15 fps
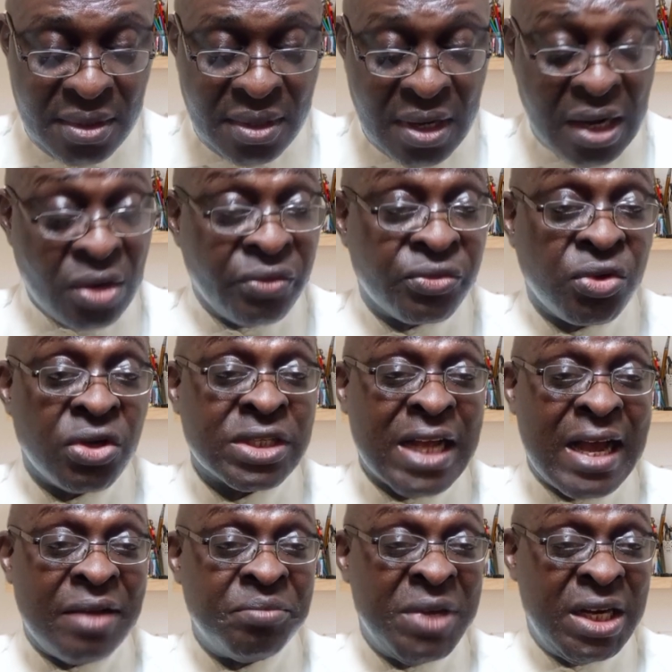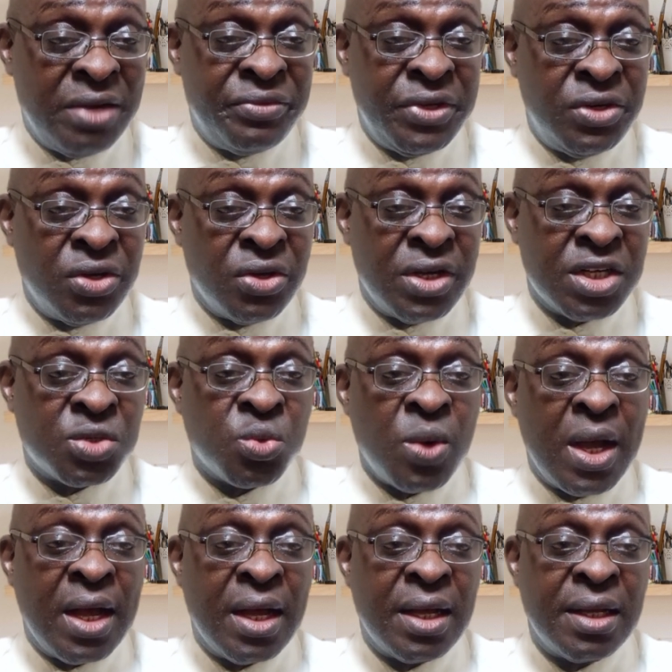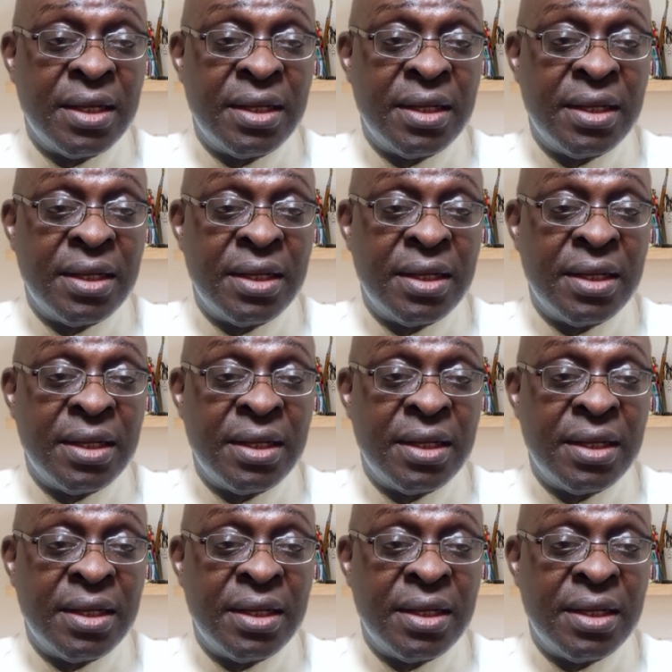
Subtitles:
And of course, I have made a video elsewhere